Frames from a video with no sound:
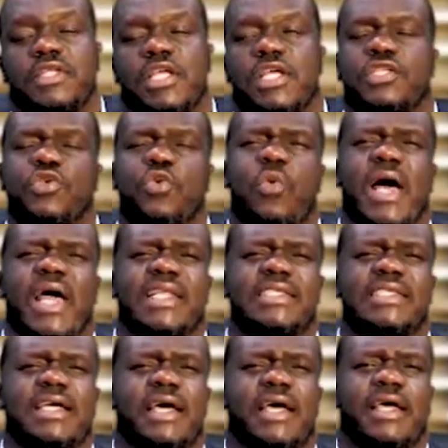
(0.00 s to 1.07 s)
So why
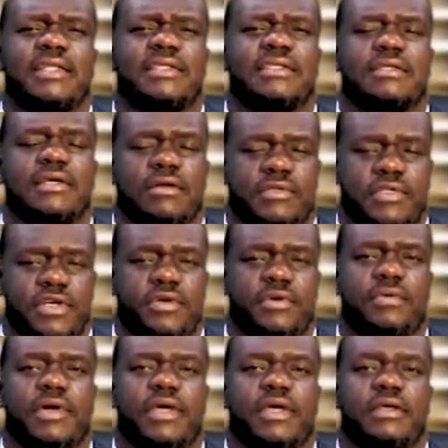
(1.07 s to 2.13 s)
tithe? I'll tell you
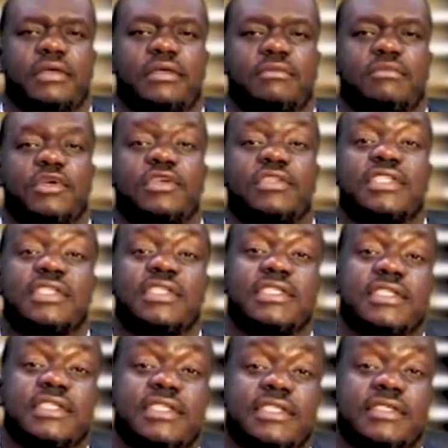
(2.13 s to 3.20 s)
why. Because it is
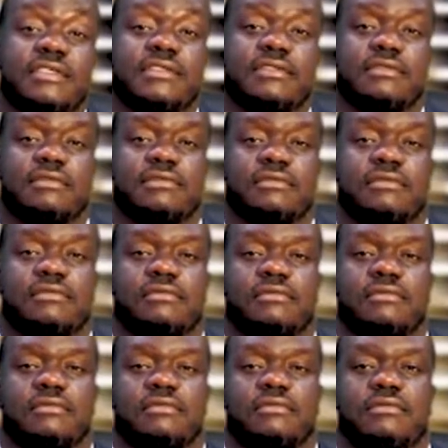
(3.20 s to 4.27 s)
his.
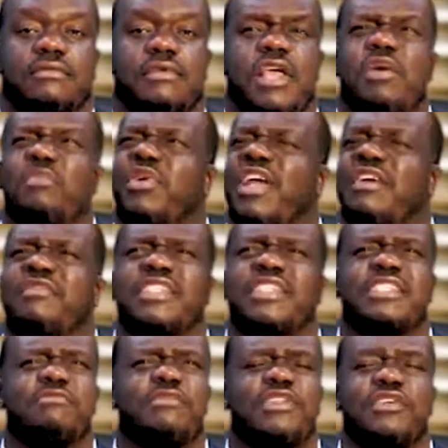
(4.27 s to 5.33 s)
But
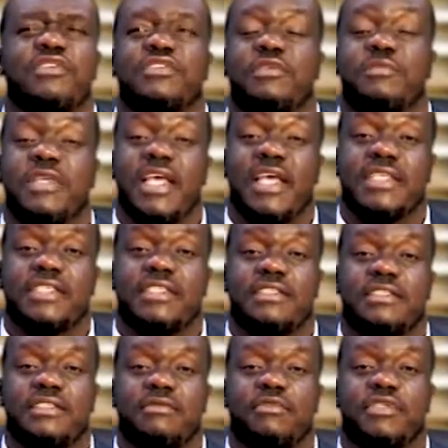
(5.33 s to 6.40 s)
everything belongs to him,
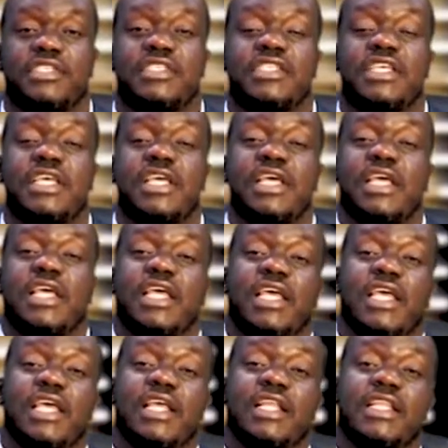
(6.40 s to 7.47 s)
yes. But you see,
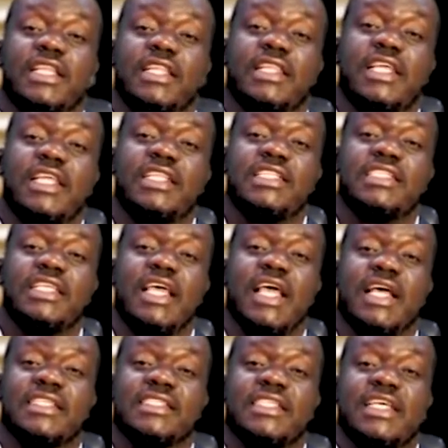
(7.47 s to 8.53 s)
he, the things he
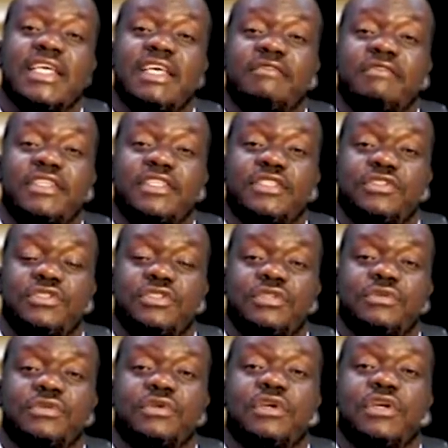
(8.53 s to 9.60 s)
has given to
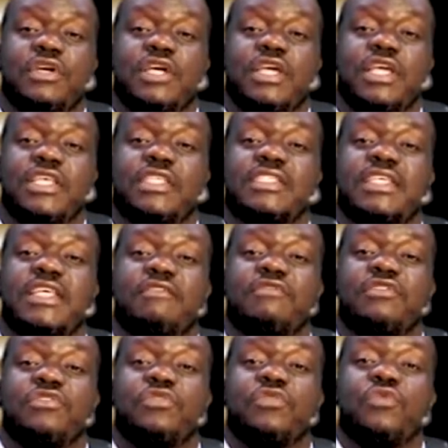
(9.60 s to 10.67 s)
you, he's
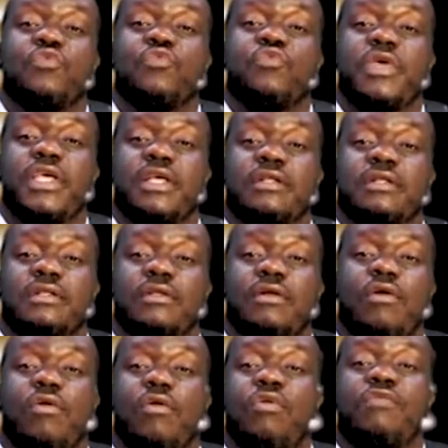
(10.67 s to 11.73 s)
giving you the will
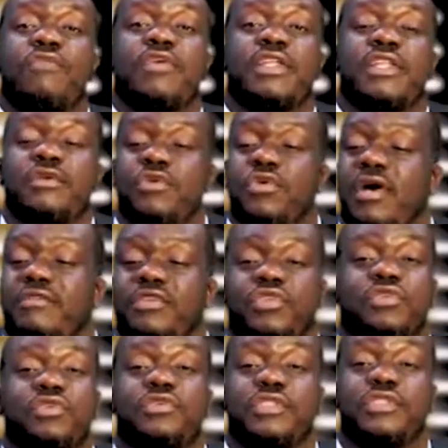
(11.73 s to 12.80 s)
over them. You have
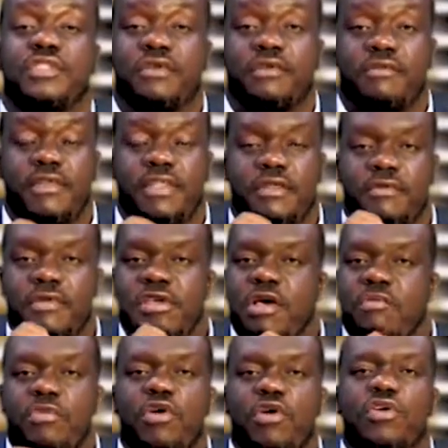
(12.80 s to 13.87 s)
authority over them.
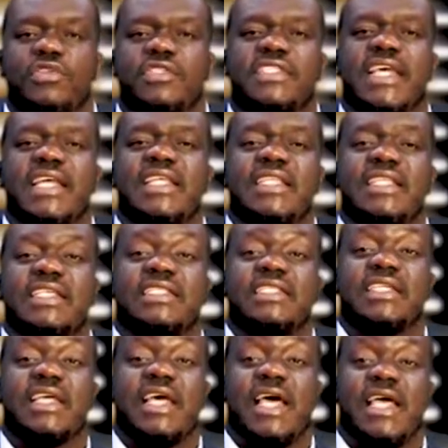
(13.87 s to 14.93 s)
But concerning the
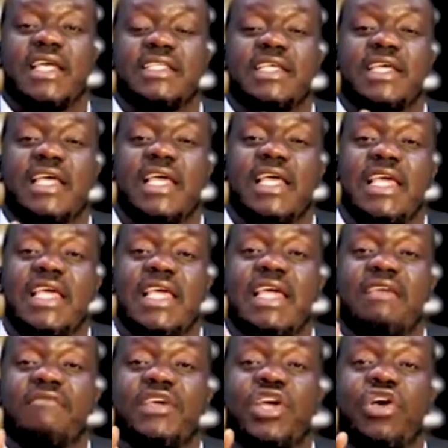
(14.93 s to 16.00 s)
tithe, he
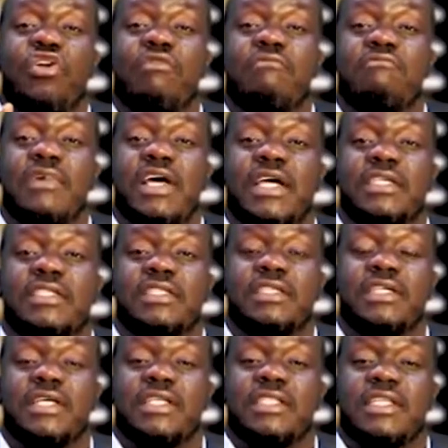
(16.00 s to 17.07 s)
gave a command
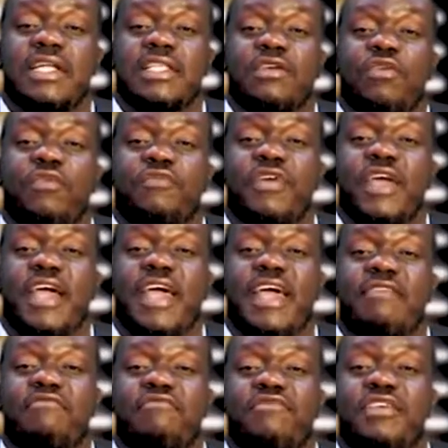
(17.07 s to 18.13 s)
that of
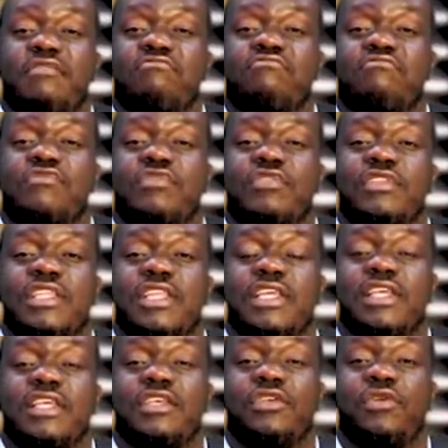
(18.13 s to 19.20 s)
every
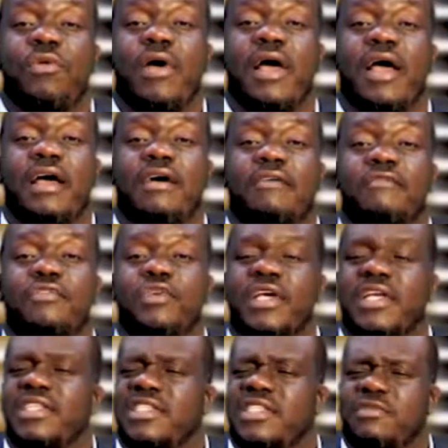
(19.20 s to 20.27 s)
money you have, you
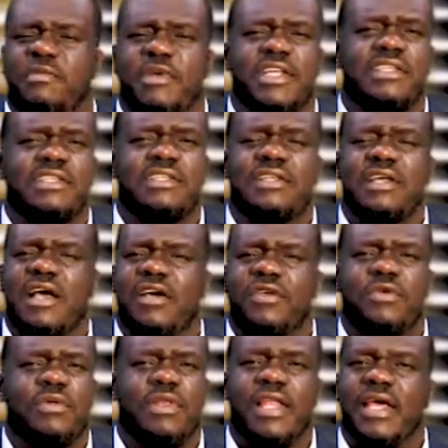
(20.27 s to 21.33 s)
can spend how
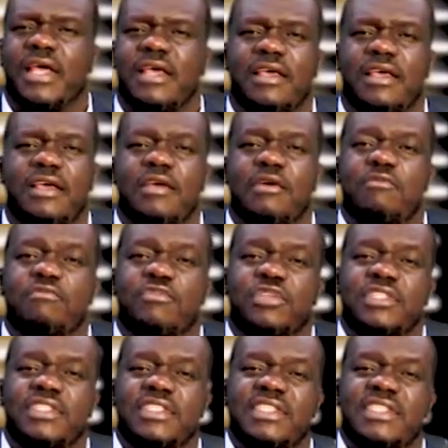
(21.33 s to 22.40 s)
you like. But
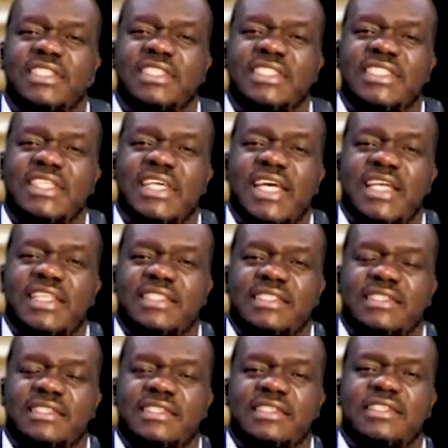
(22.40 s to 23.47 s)
the
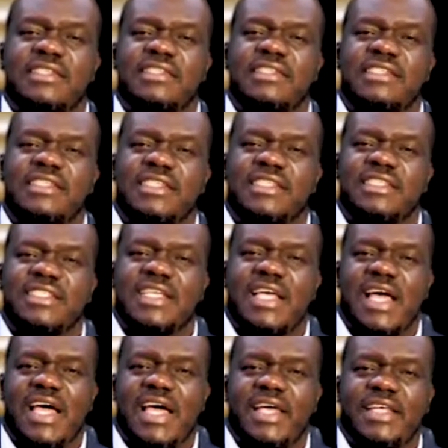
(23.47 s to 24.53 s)
tenth, the
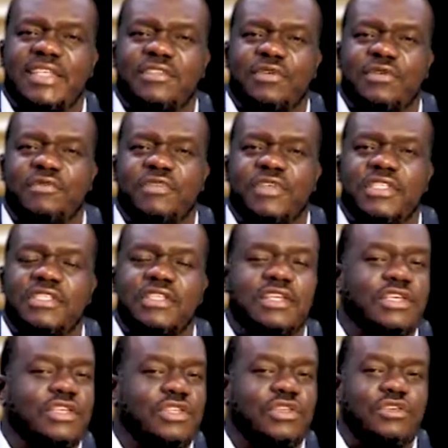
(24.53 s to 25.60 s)
tithe of it,
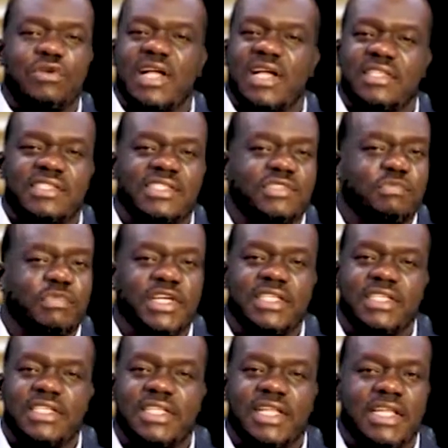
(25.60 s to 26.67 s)
you can't
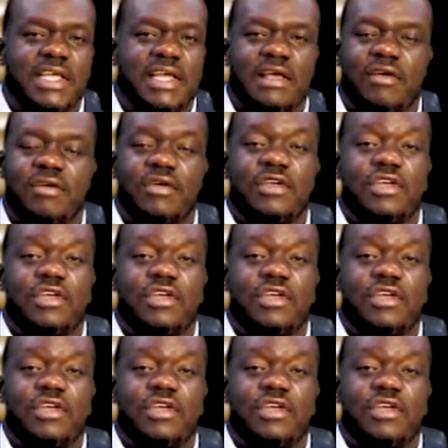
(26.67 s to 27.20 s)
spend it anyhow.